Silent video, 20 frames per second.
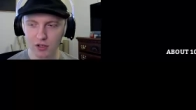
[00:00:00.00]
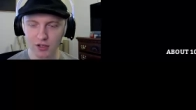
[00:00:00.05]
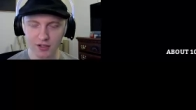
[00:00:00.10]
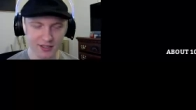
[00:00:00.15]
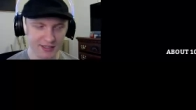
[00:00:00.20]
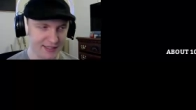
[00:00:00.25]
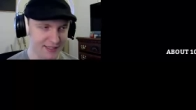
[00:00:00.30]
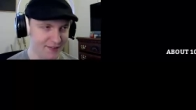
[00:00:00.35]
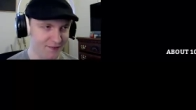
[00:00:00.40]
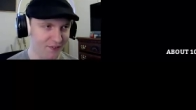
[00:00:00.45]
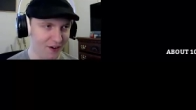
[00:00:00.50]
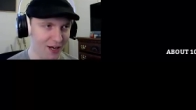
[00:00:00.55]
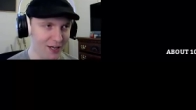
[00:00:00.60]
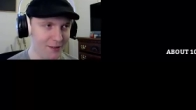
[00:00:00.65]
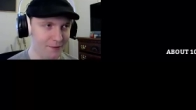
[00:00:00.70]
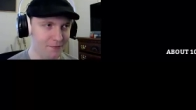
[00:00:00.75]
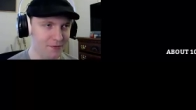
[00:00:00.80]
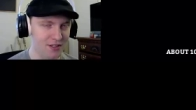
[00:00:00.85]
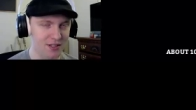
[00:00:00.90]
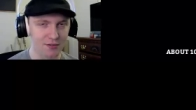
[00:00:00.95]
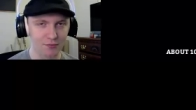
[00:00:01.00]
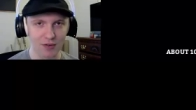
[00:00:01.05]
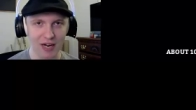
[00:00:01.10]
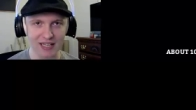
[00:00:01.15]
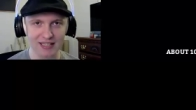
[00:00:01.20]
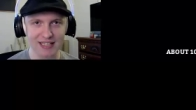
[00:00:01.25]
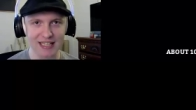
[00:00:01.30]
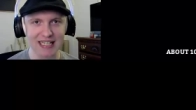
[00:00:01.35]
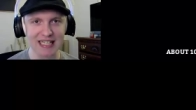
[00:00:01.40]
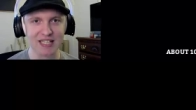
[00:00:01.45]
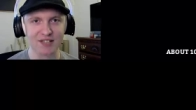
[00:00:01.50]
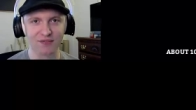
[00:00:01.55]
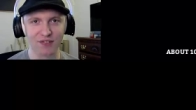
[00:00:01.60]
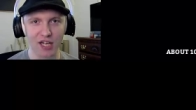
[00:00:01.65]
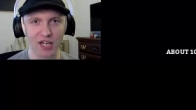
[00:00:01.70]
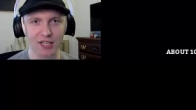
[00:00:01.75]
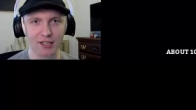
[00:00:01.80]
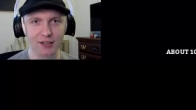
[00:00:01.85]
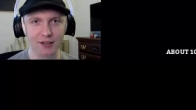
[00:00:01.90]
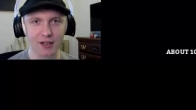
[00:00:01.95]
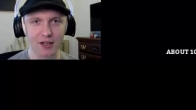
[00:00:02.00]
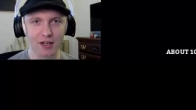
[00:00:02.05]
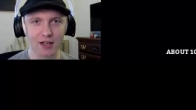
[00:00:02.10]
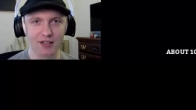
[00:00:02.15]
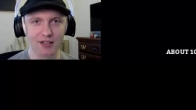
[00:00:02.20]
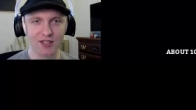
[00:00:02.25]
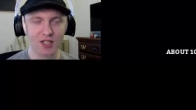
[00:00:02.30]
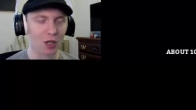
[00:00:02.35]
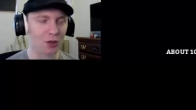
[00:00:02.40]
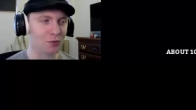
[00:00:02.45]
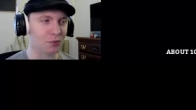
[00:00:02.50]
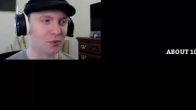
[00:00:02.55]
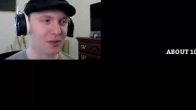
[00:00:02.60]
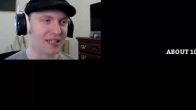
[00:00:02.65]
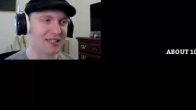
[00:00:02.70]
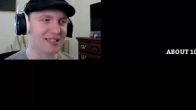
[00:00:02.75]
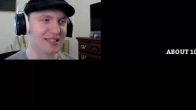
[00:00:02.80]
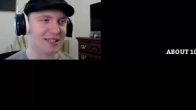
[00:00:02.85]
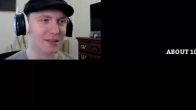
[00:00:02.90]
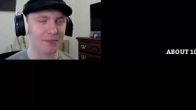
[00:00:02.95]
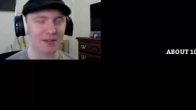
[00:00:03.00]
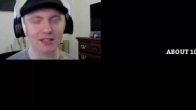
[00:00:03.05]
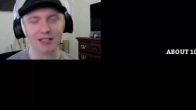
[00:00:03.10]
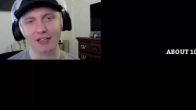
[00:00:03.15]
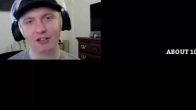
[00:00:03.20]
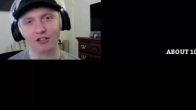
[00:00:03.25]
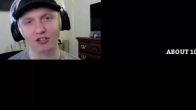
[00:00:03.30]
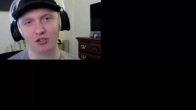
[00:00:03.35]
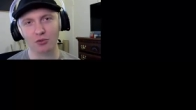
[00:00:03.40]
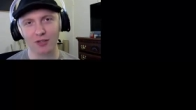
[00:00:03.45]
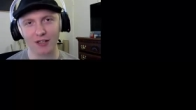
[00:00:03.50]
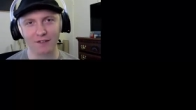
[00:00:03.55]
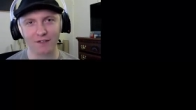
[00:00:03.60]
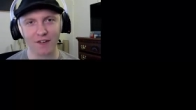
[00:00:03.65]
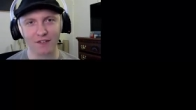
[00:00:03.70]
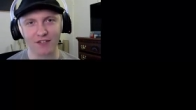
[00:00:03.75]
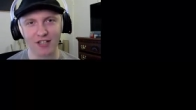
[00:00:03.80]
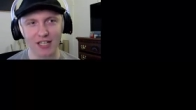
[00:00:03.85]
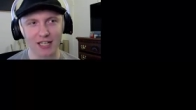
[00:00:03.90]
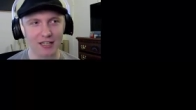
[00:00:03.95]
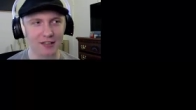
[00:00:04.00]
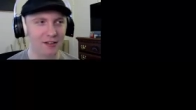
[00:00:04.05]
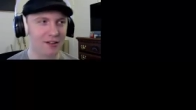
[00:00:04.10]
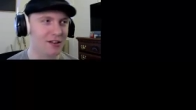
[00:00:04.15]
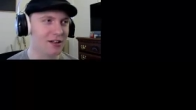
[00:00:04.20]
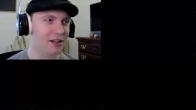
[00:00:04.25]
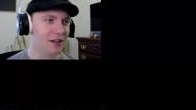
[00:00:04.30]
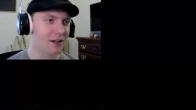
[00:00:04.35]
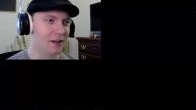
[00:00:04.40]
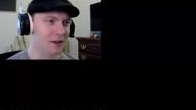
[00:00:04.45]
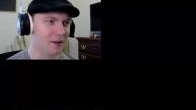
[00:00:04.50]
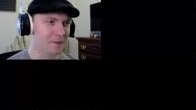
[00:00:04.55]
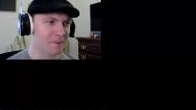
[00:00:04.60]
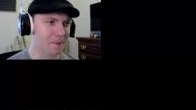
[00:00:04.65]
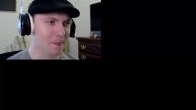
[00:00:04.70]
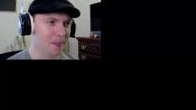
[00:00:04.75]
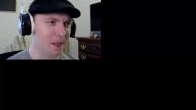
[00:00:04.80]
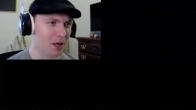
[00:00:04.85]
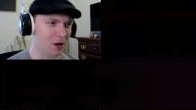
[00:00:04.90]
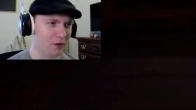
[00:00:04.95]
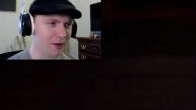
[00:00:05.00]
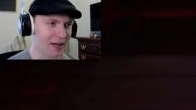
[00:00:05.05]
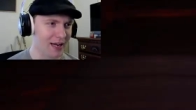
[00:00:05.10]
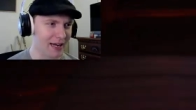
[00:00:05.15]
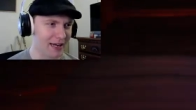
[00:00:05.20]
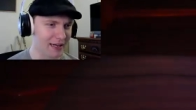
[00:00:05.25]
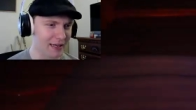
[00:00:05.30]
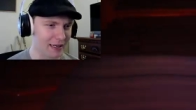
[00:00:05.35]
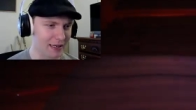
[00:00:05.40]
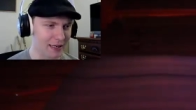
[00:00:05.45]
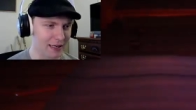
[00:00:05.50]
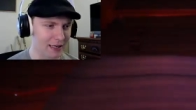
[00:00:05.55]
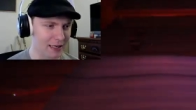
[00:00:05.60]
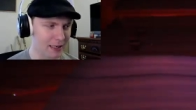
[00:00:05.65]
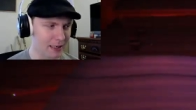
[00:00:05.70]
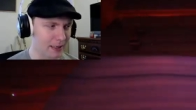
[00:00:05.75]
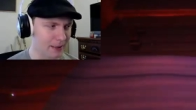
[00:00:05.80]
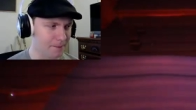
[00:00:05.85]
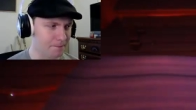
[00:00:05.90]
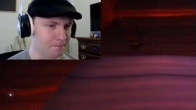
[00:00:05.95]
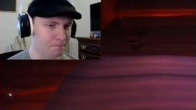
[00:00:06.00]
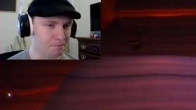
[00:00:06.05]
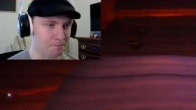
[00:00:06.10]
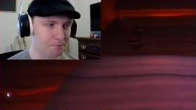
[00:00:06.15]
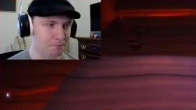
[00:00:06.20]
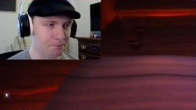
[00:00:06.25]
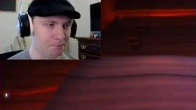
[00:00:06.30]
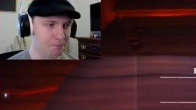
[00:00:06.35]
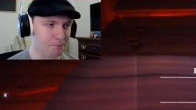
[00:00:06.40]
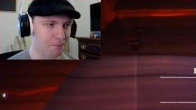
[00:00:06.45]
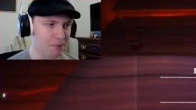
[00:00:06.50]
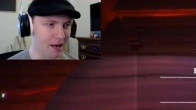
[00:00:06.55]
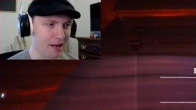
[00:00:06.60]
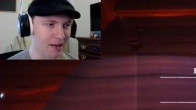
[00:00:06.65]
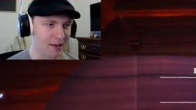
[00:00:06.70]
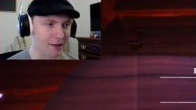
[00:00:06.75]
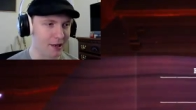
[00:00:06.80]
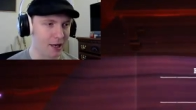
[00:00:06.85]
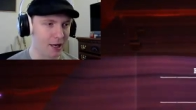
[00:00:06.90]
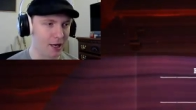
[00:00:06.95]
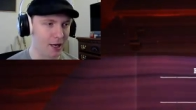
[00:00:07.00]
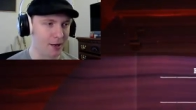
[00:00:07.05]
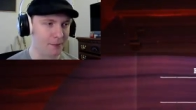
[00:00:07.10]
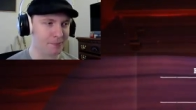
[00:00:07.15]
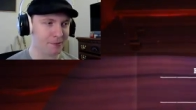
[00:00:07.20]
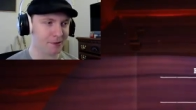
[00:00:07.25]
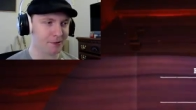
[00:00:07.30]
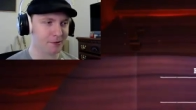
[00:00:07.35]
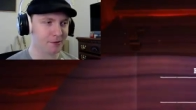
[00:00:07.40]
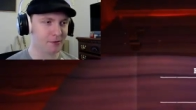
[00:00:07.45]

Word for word: This is fun. Resting is fun. It's called Rest Simulator 2015. Okay, uh, pick up.